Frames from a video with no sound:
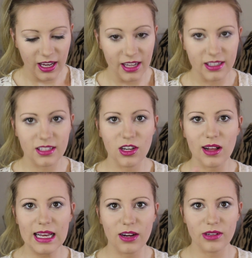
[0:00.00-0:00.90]
It's
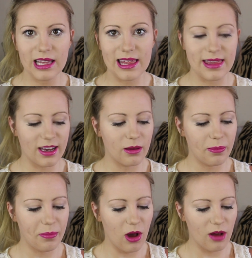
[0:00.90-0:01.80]
not like a really thick
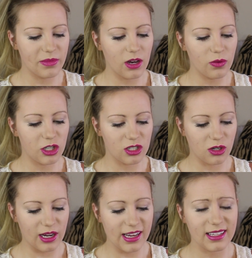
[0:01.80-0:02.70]
balm though, which is
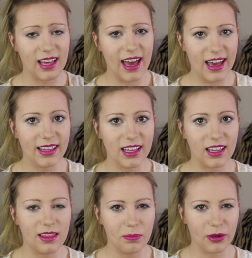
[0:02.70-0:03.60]
great because I hate
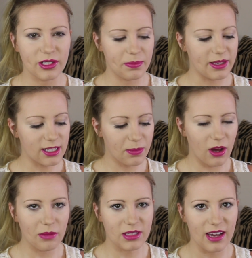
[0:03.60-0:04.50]
like the Burt's Bees
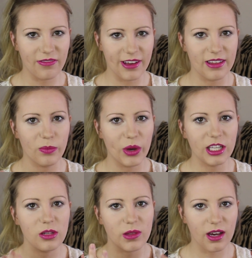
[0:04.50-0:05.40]
balms. I find them
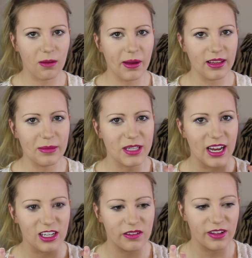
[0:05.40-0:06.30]
way too thick on my lips
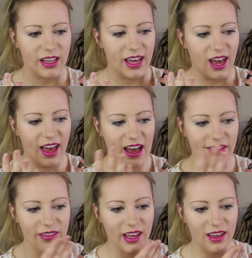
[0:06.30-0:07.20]
and I just feel like I
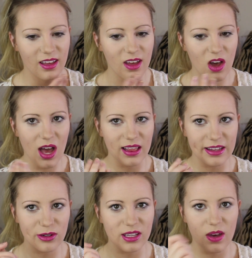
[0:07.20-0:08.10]
have like
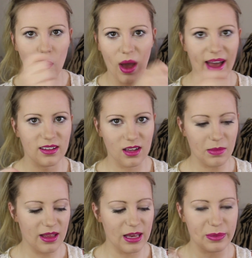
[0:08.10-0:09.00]
literally wax
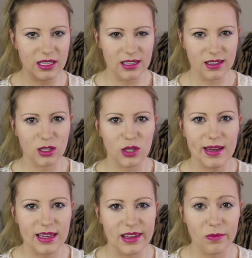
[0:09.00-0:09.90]
on my lips and it doesn't do
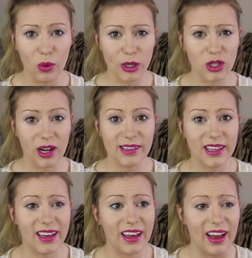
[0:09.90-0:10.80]
anything
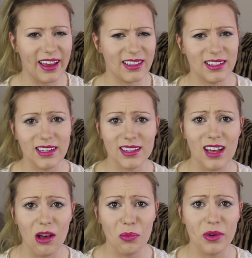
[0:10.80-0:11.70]
moisturizing. I guess it does
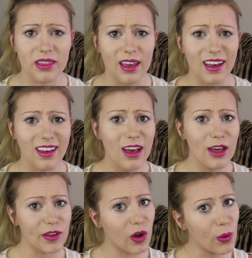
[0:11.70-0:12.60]
help with like
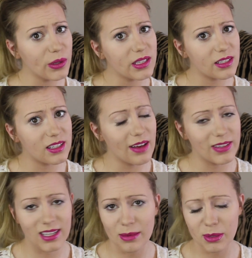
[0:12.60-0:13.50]
the cold and
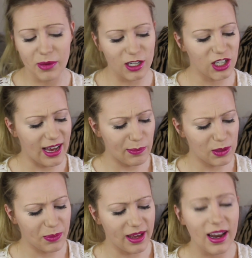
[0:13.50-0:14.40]
stuff to keep them not
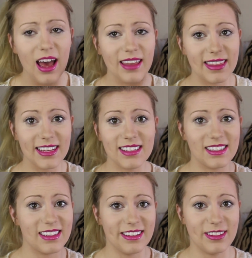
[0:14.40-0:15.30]
chapped, but this
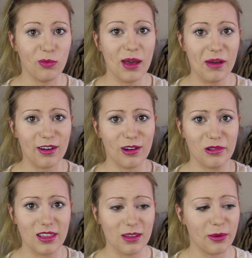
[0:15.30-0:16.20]
is way better
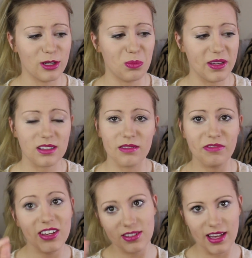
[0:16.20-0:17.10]
than the Burt's Bees, it
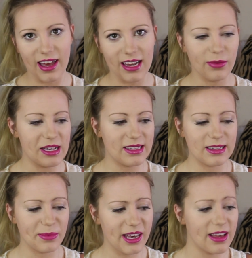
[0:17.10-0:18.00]
feels like anyways
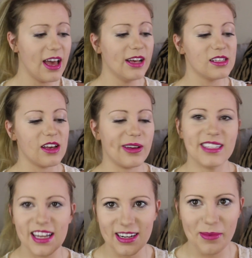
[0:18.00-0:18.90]
to me. So
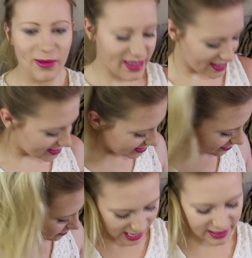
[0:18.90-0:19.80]
excited about
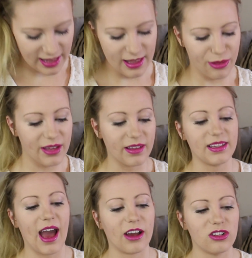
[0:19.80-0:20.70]
this. And then the thing
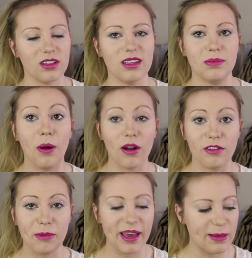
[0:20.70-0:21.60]
that's actually
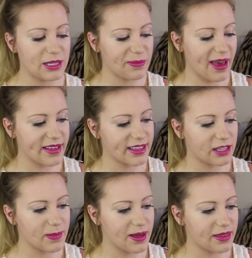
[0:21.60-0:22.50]
part of my Ipsy bag
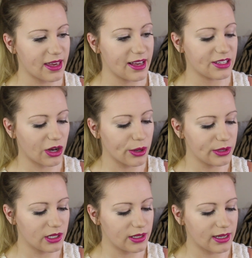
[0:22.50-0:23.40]
this month is a
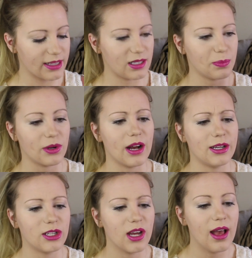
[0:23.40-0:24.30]
Coastal Scents
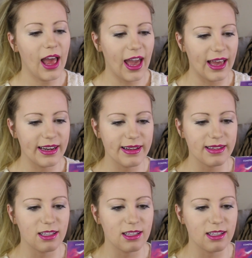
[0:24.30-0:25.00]
brush, and it